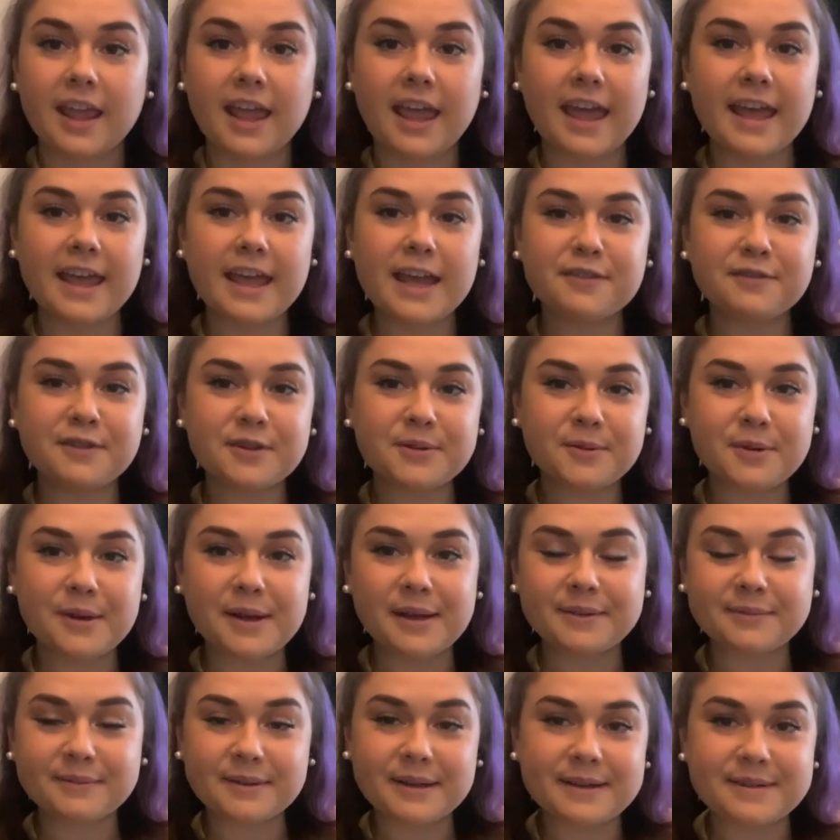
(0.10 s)
Hey
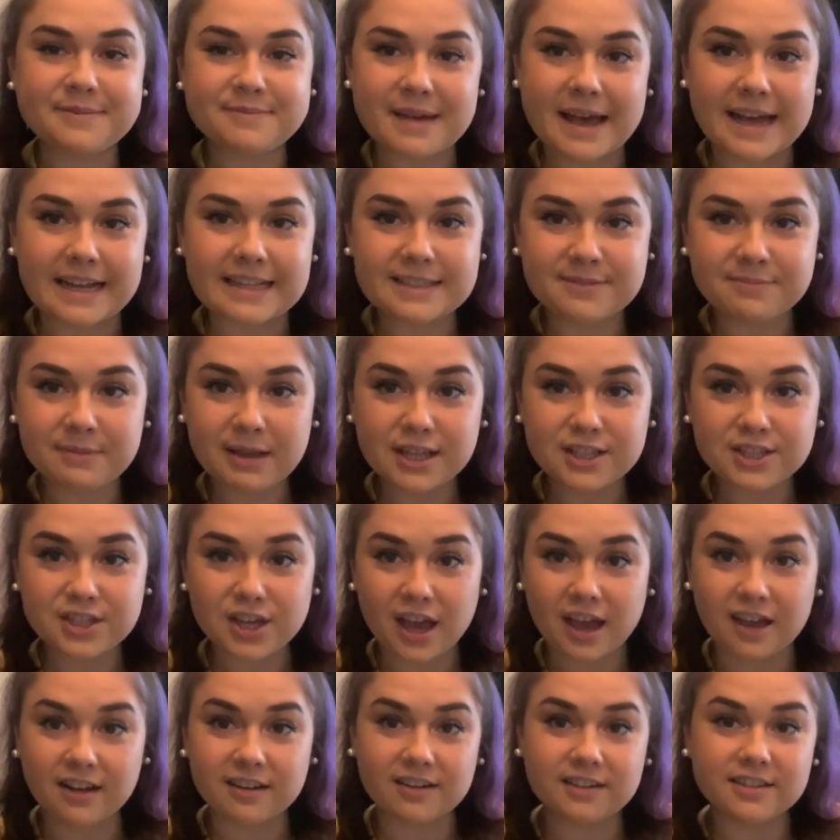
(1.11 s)
everyone, welcome back to my
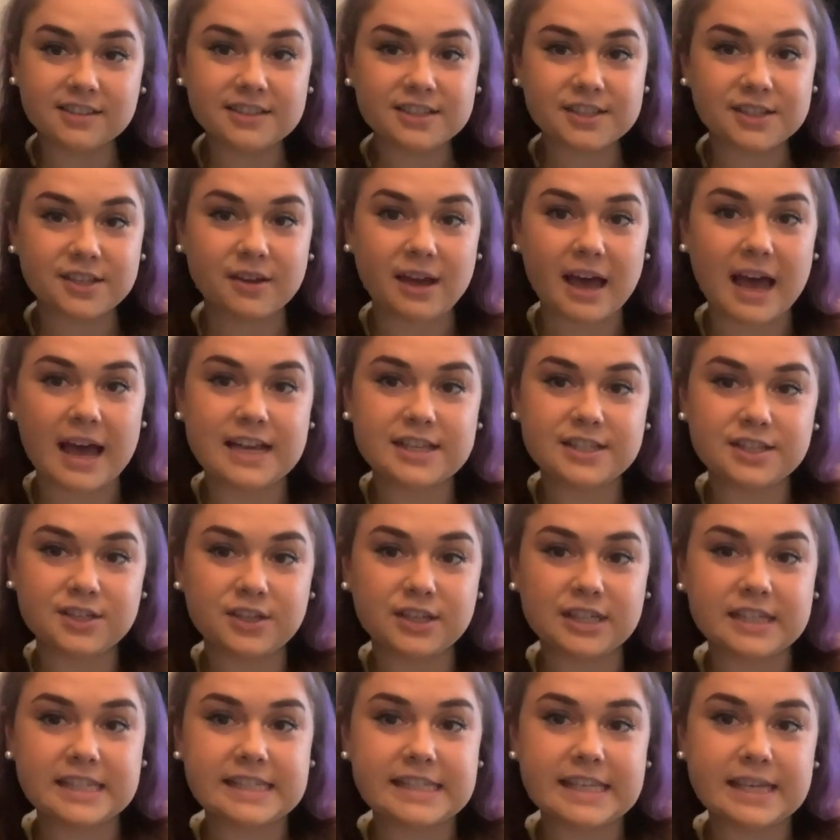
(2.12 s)
channel. So as you
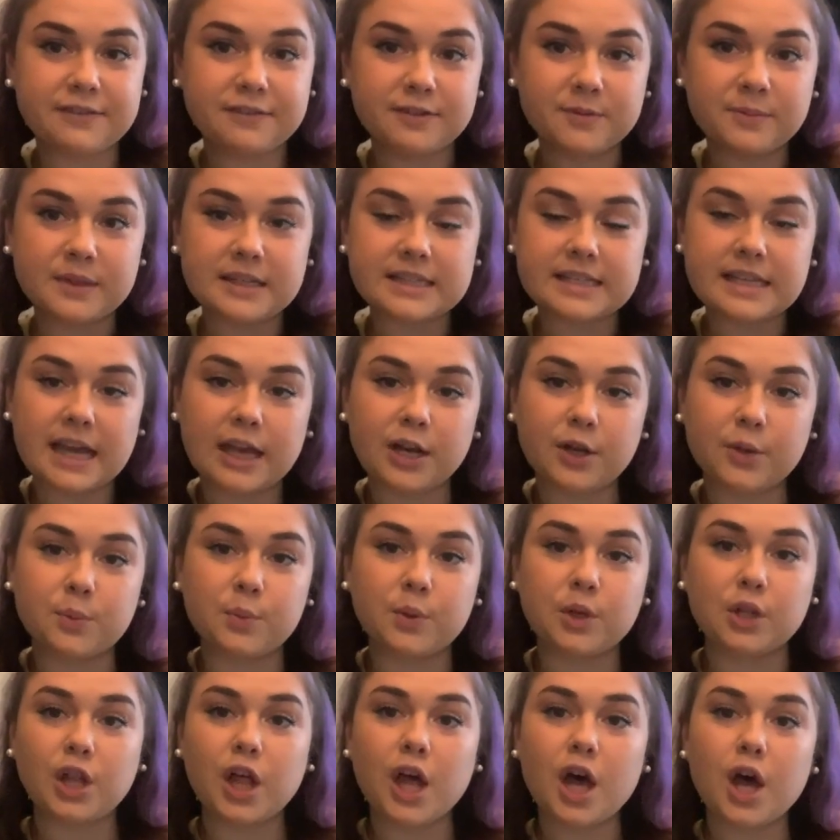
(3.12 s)
can see from the title
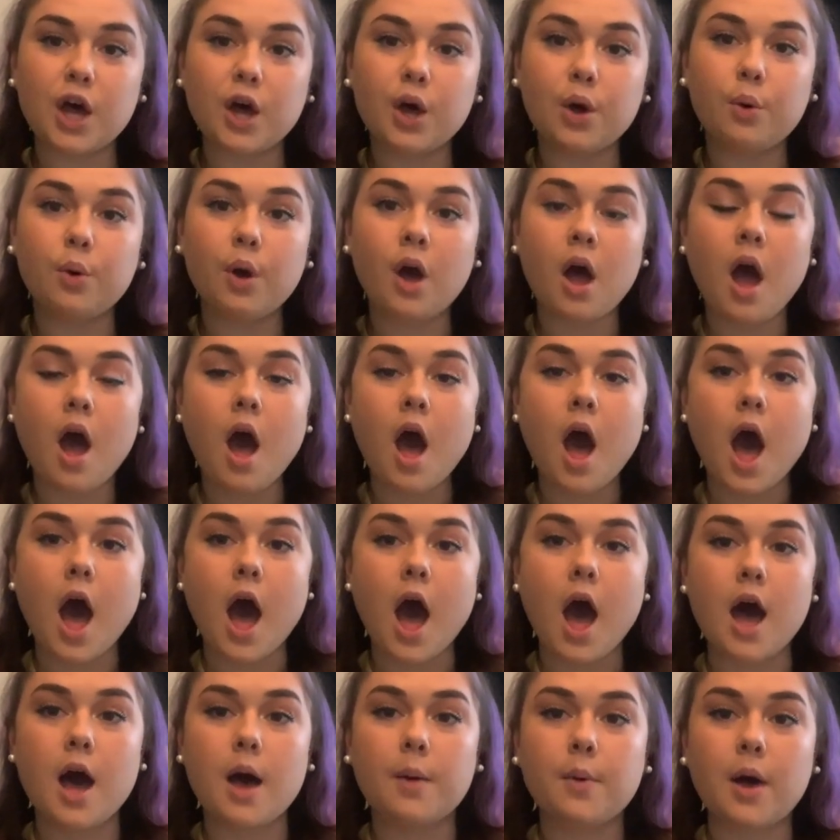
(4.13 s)
below,
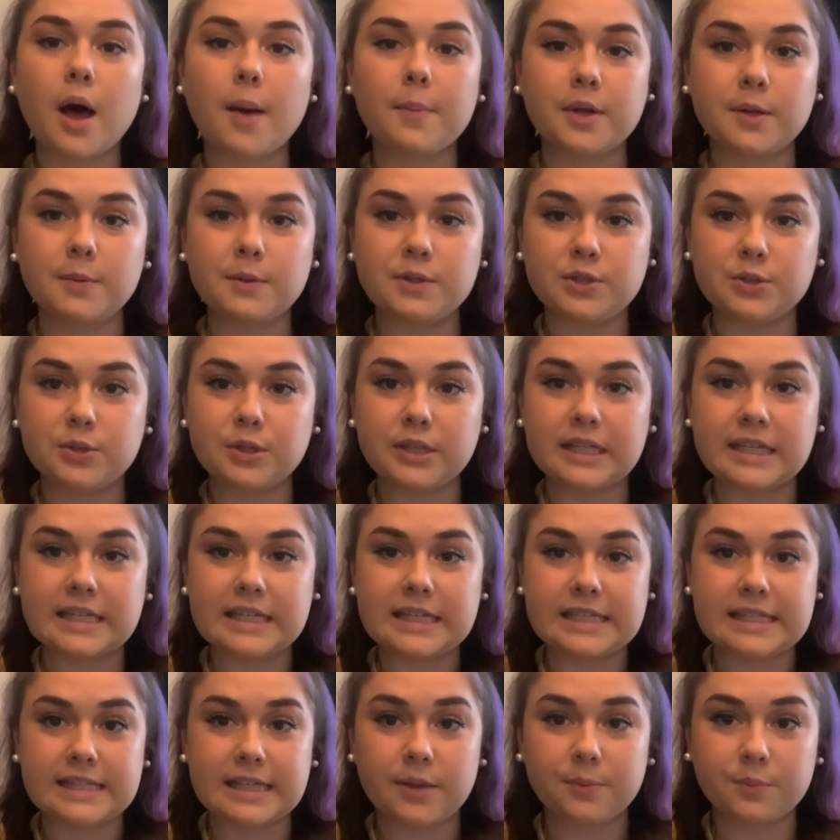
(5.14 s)
I'm going to be doing the
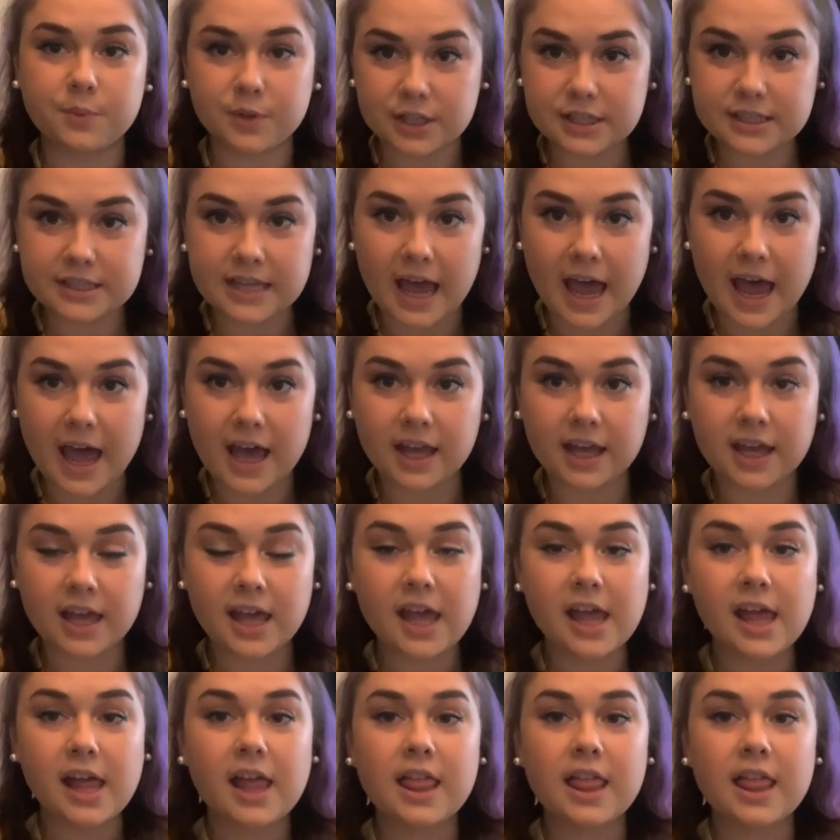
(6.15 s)
Disney book tag.